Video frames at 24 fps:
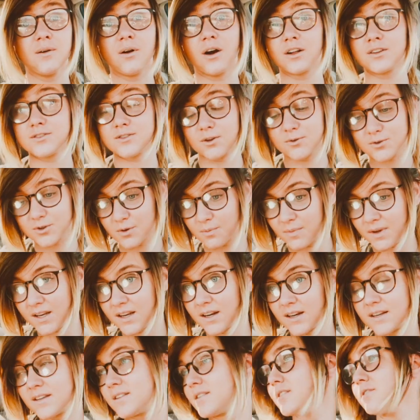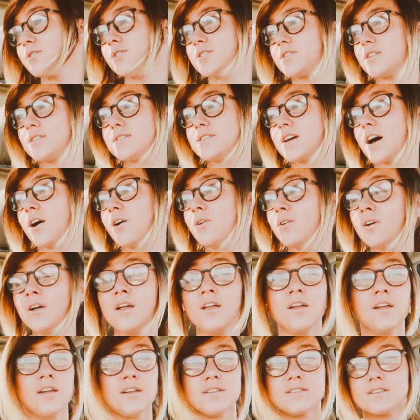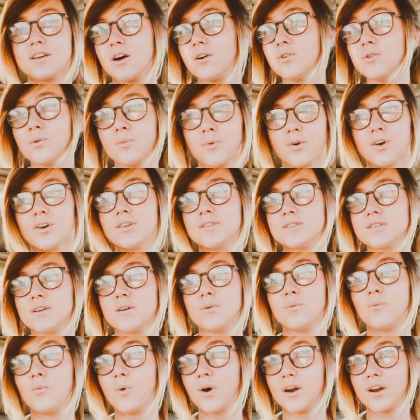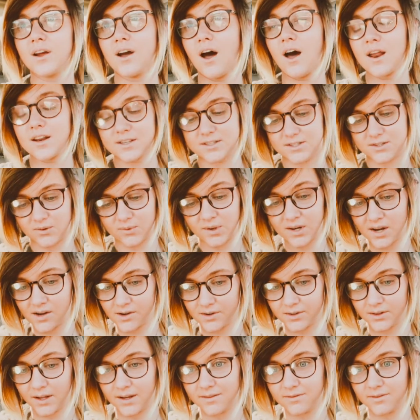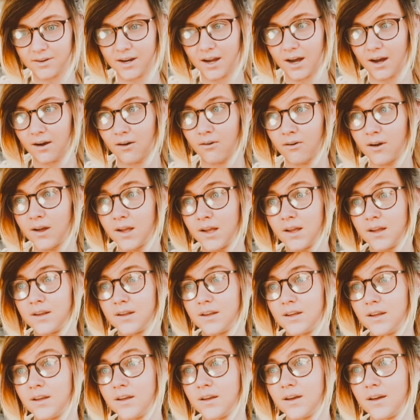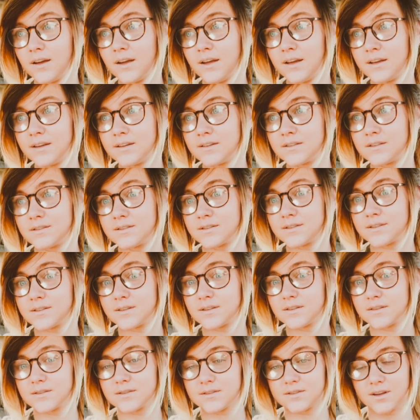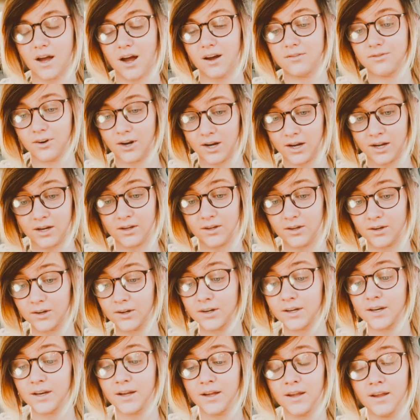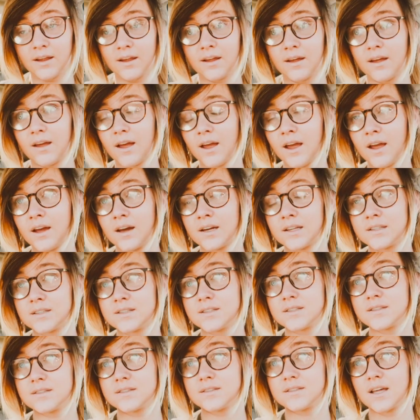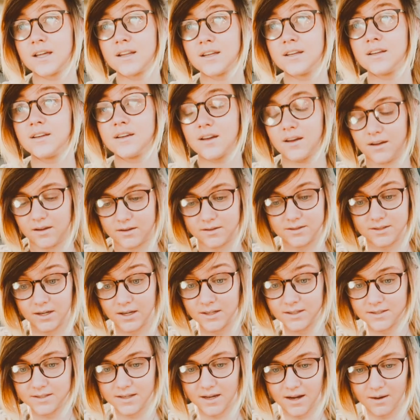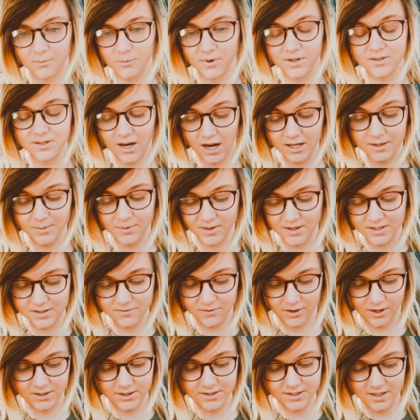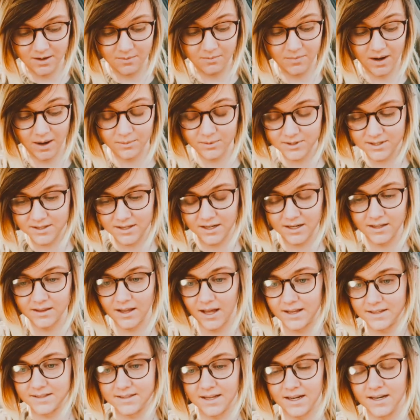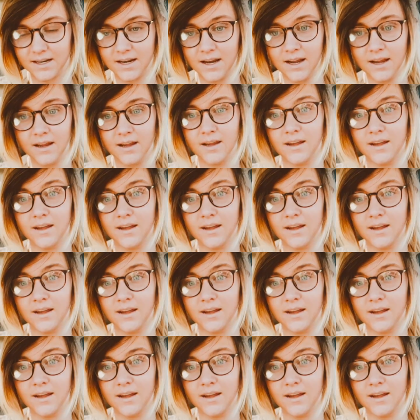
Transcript: on social media, tell the world what God is doing in your life and how He is sovereign and good, and that He does. We talked about this verse in Bible study last night.